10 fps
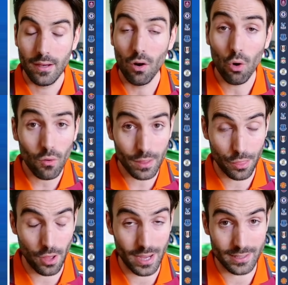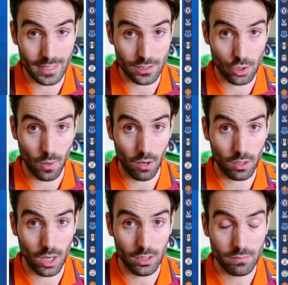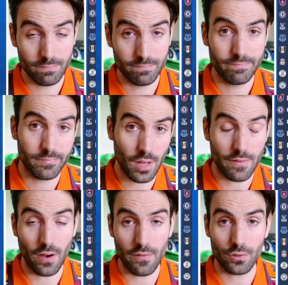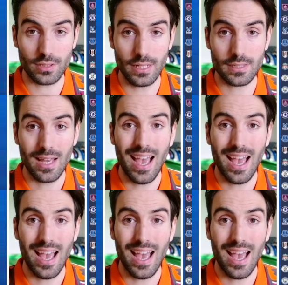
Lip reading: Or in 36, you wildcard, 35 or 6.